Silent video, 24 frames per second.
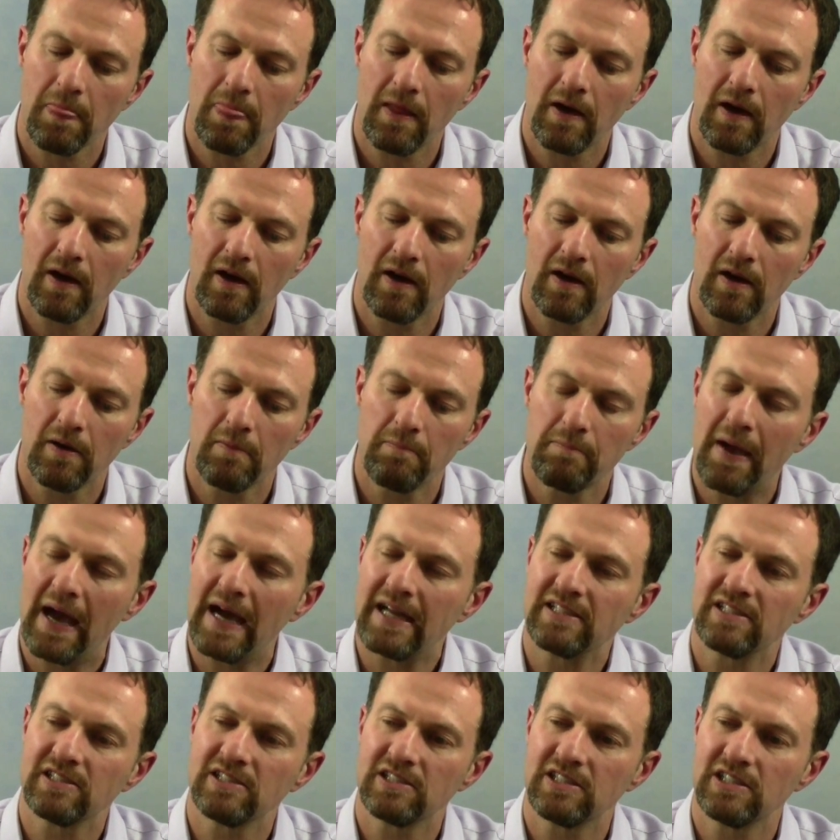
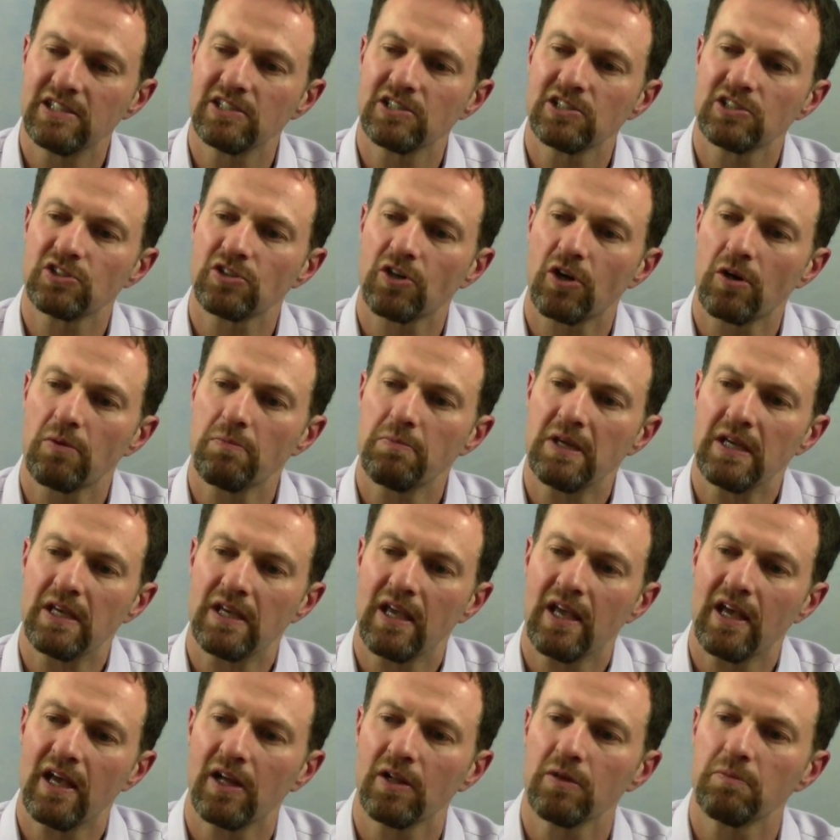bad diseases are being
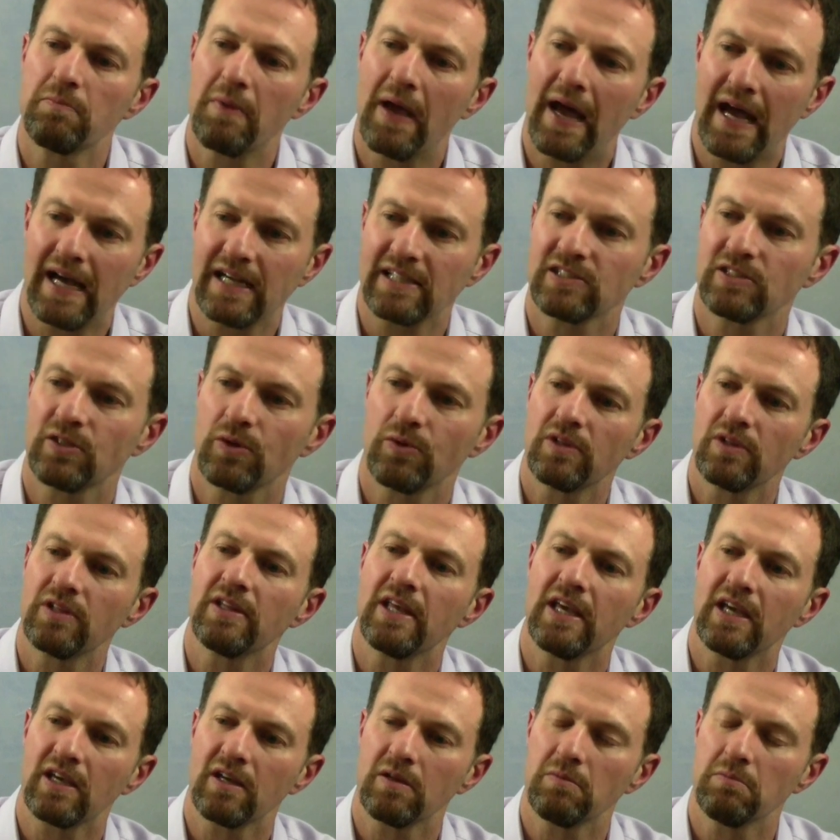held back that
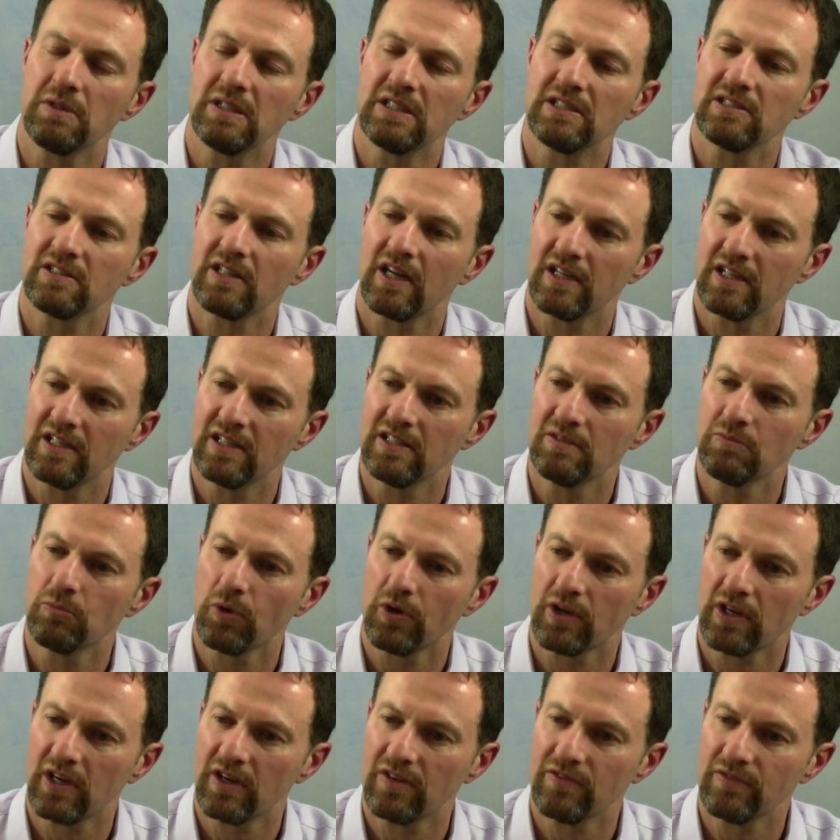they can be studied
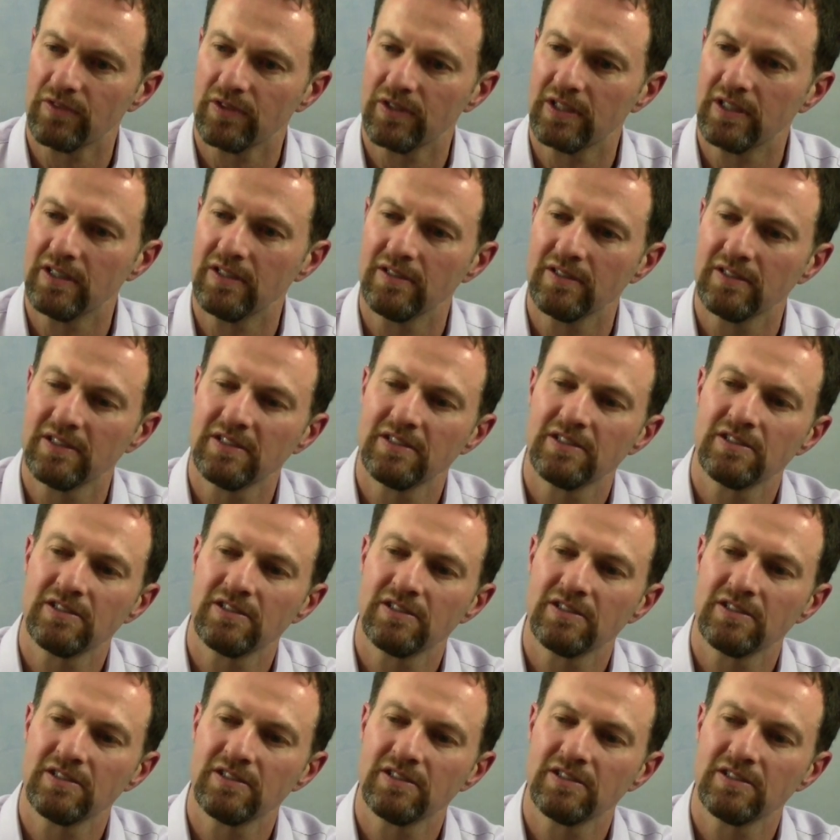more carefully,